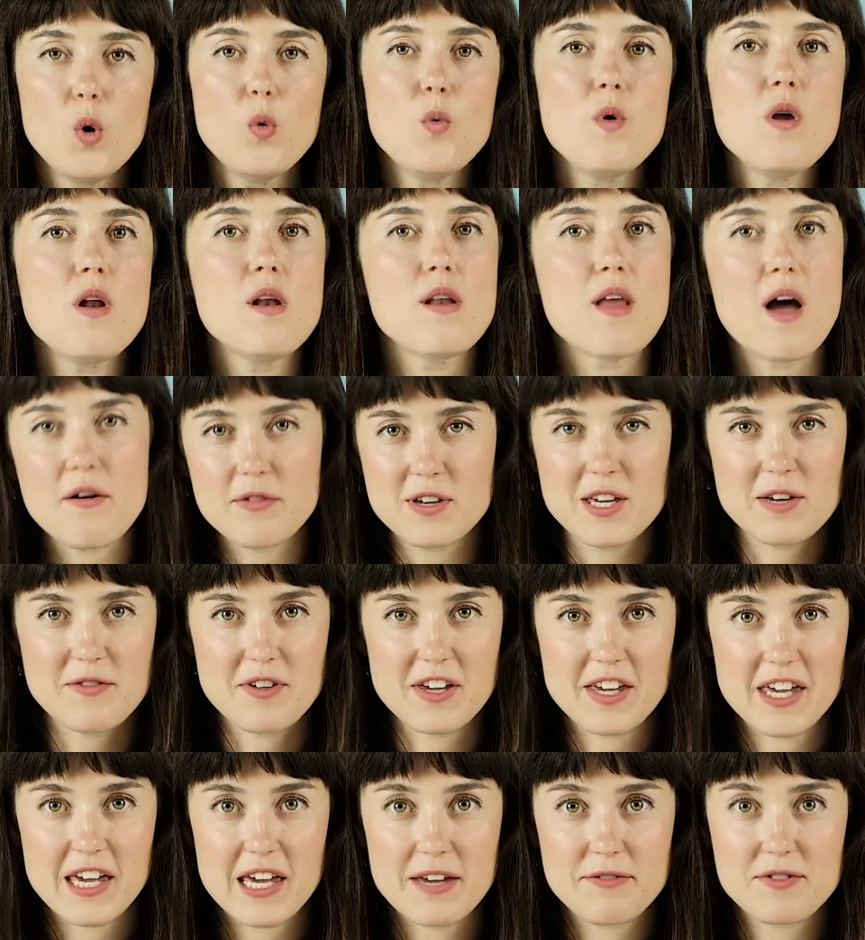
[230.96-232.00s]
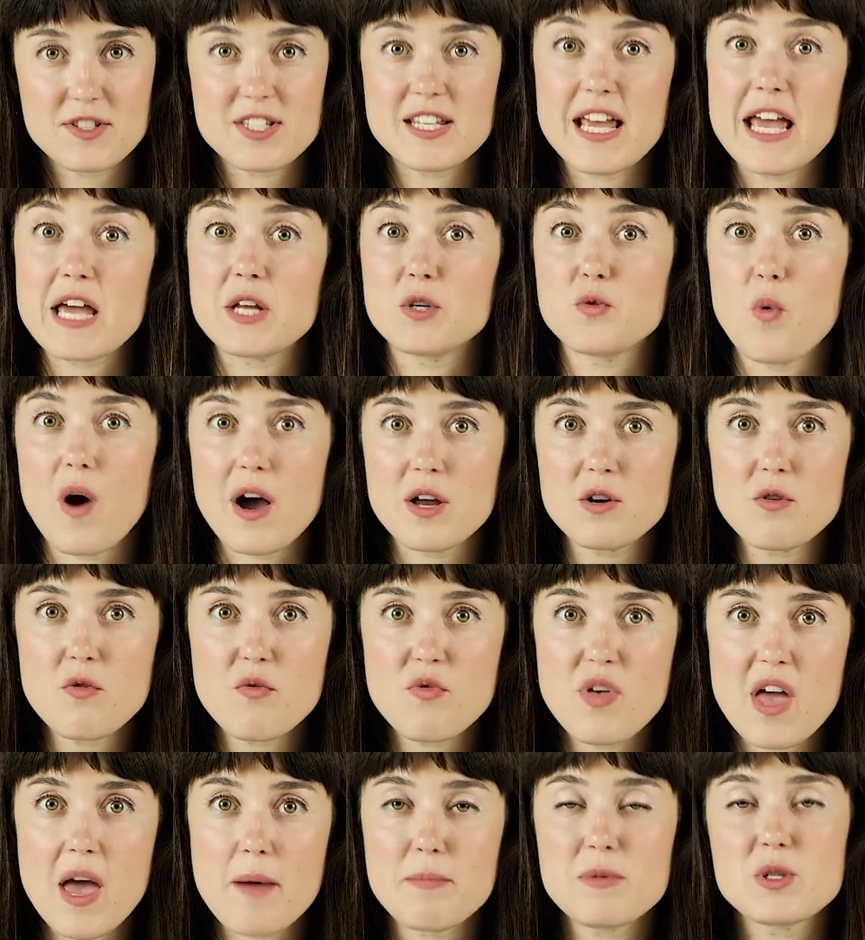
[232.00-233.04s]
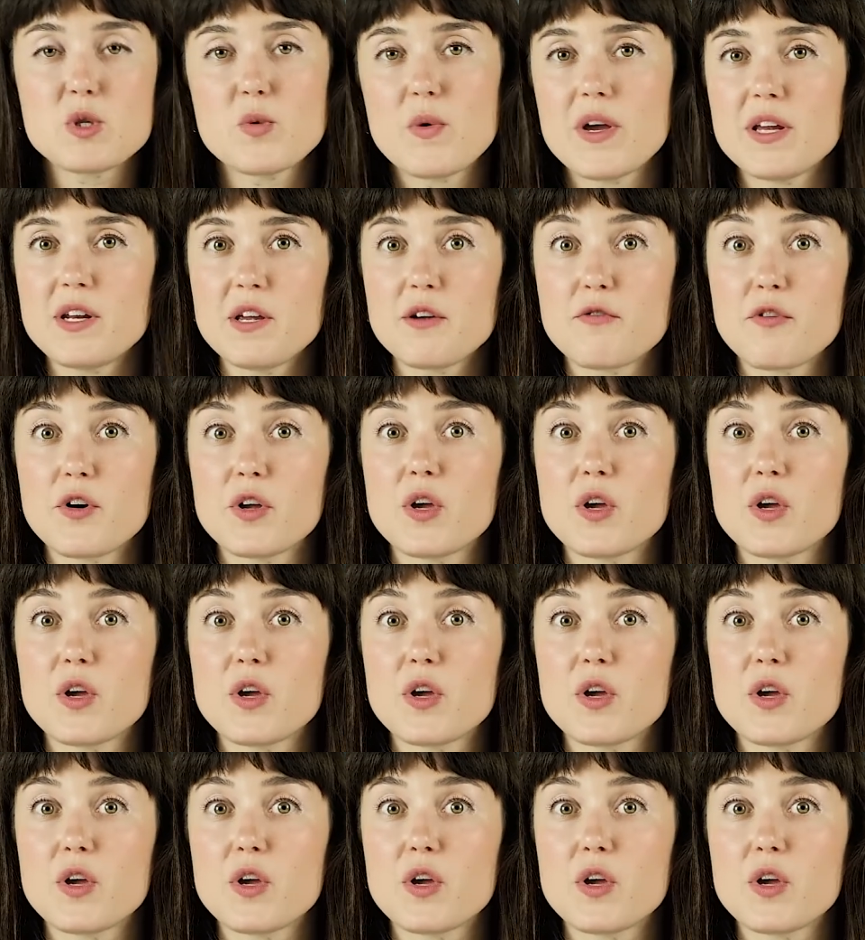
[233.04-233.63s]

We love giving gifts, and one of them is waiting for